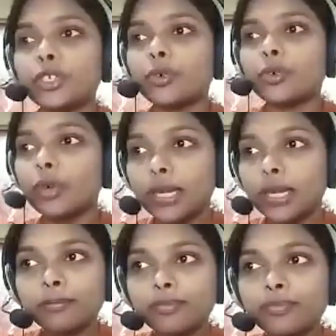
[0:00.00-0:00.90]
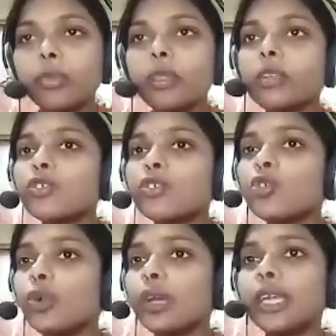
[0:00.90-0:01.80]
Okay,
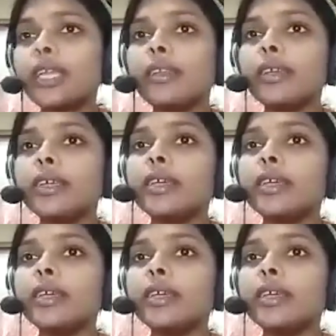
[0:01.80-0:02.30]
so when